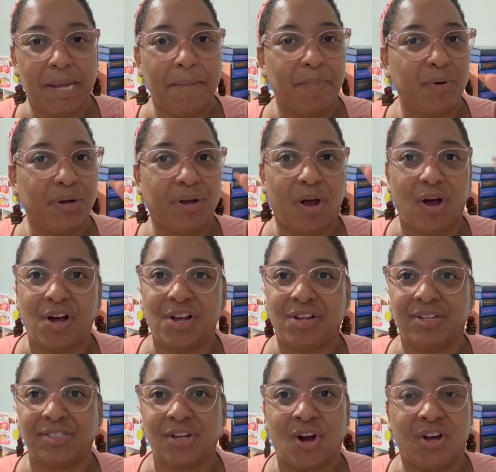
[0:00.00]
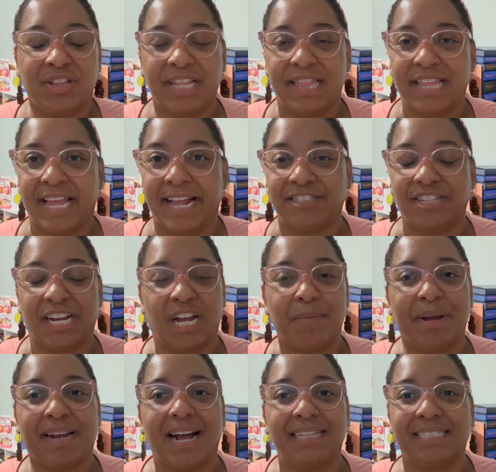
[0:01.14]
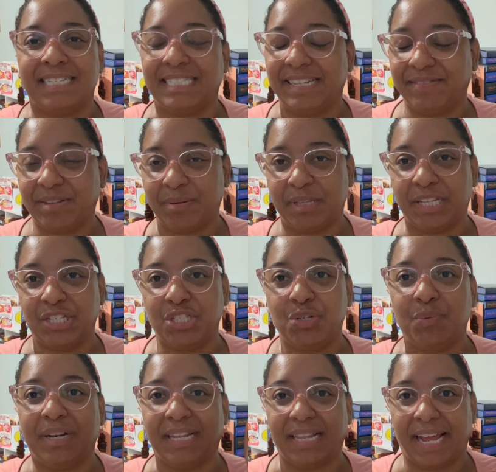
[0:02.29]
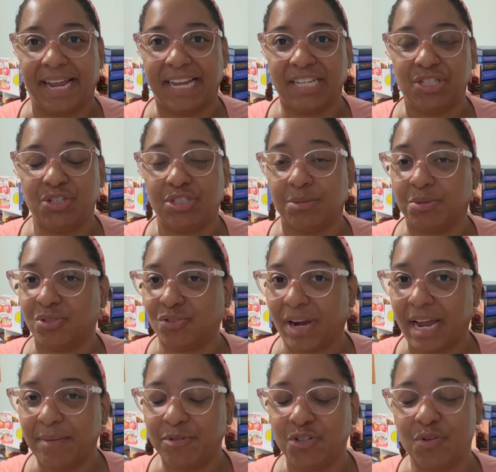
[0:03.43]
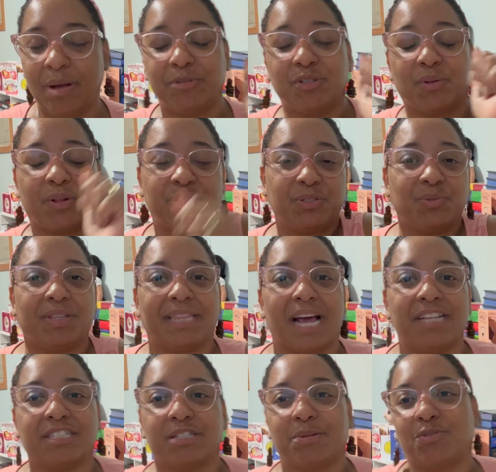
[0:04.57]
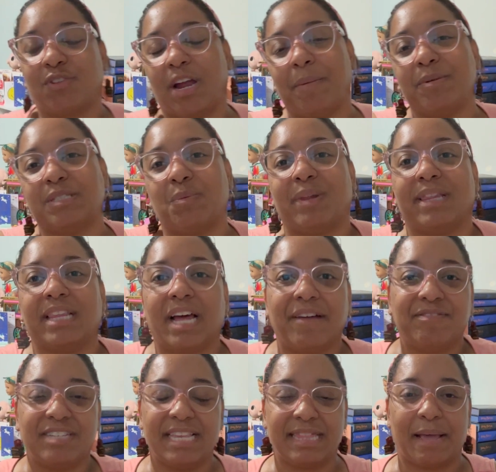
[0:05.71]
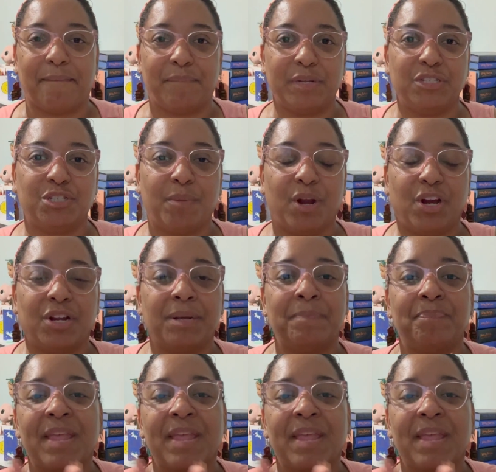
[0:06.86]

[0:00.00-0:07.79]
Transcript: book hauls, all the things. Check out my content to see if it's something that you would like to subscribe to. I'm so close to 1,000 subscribers and would love to hit that benchmark.